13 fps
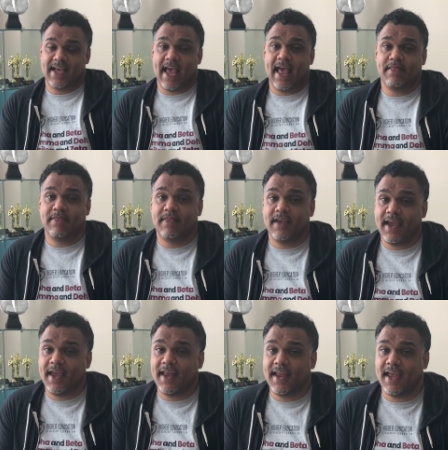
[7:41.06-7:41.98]
And
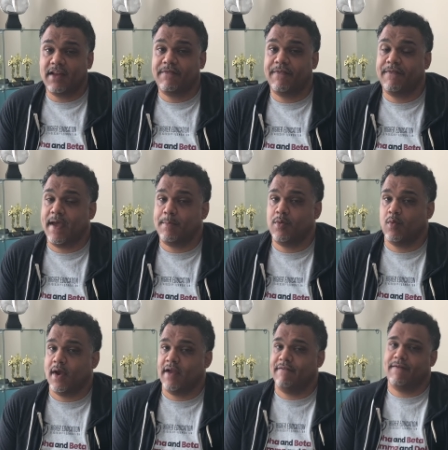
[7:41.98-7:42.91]
then in
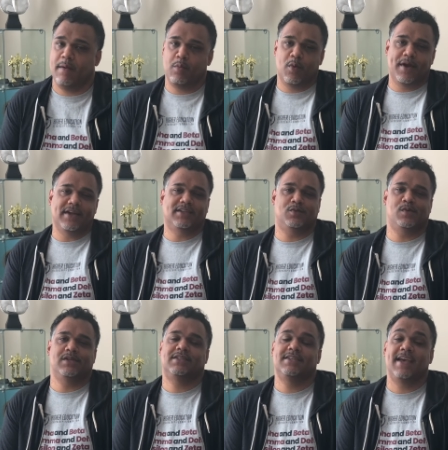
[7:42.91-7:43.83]
February, February
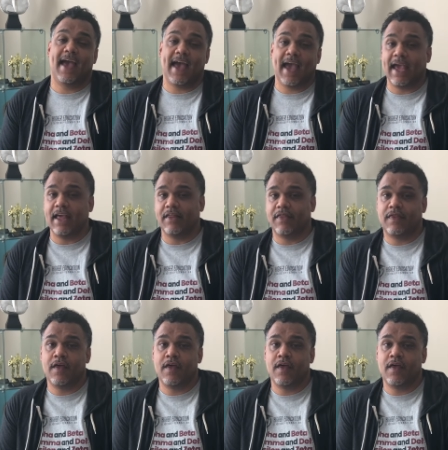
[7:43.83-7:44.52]
28th,